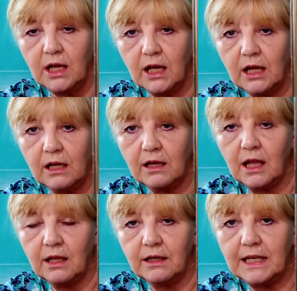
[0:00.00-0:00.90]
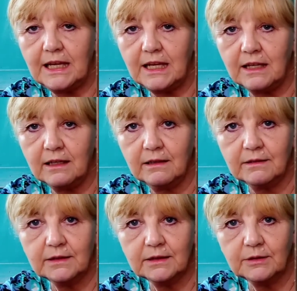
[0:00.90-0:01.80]
uh, linen,
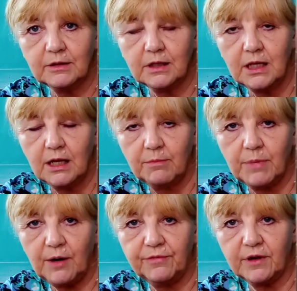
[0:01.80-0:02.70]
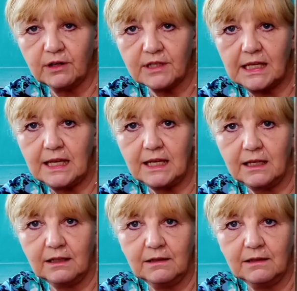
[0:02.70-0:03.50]
Belfast linen.